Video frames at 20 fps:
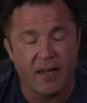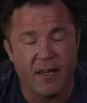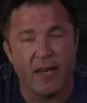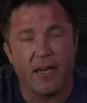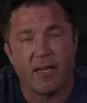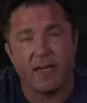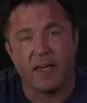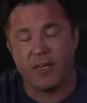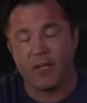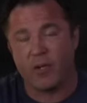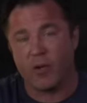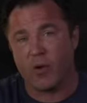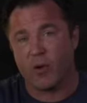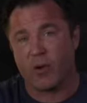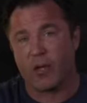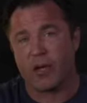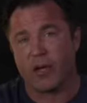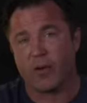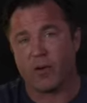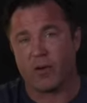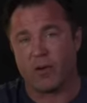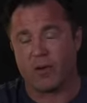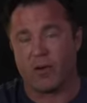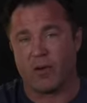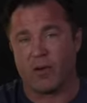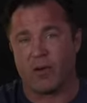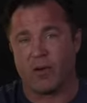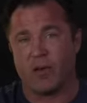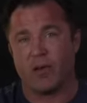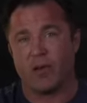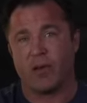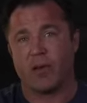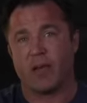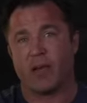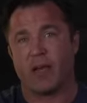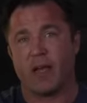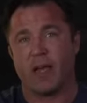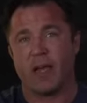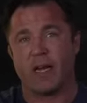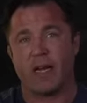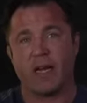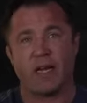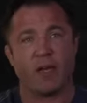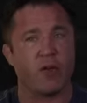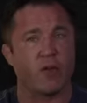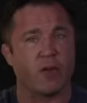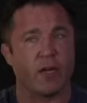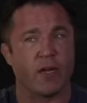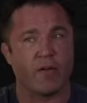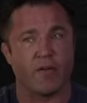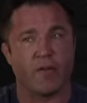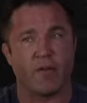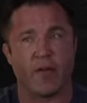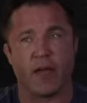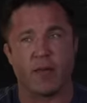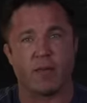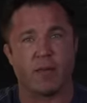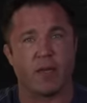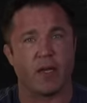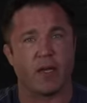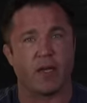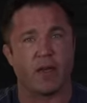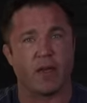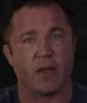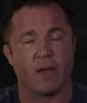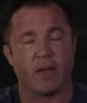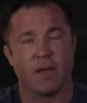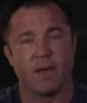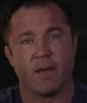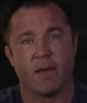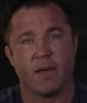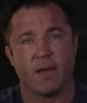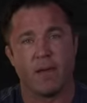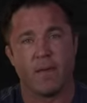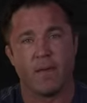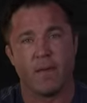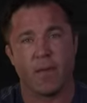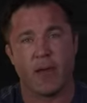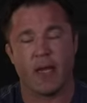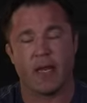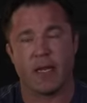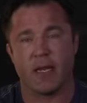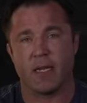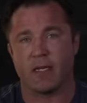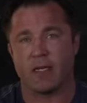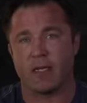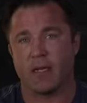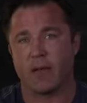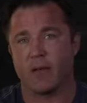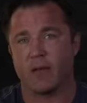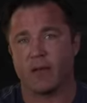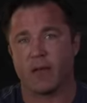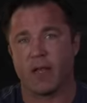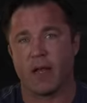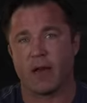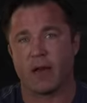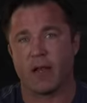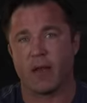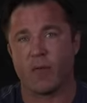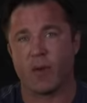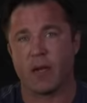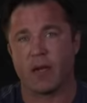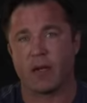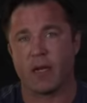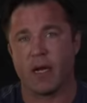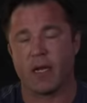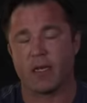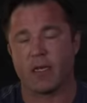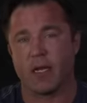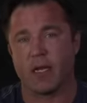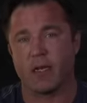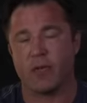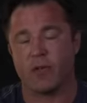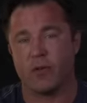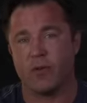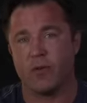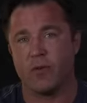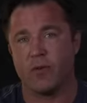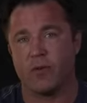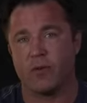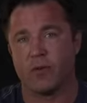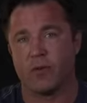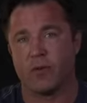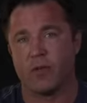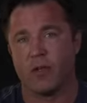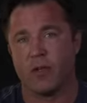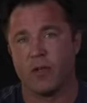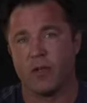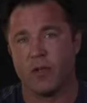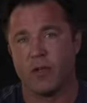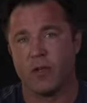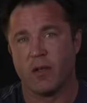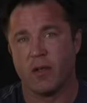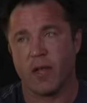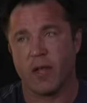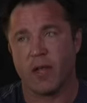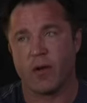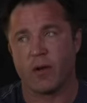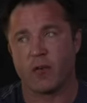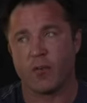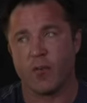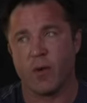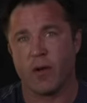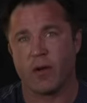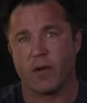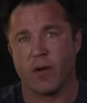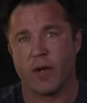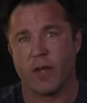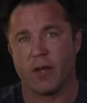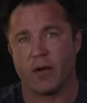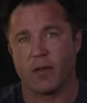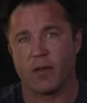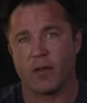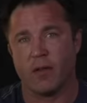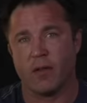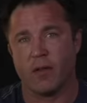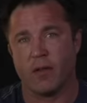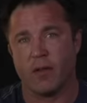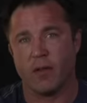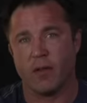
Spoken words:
didn't go get a girl, and he didn't go get a family, and he didn't settle down. He went and got tattoos and a Twitter handle.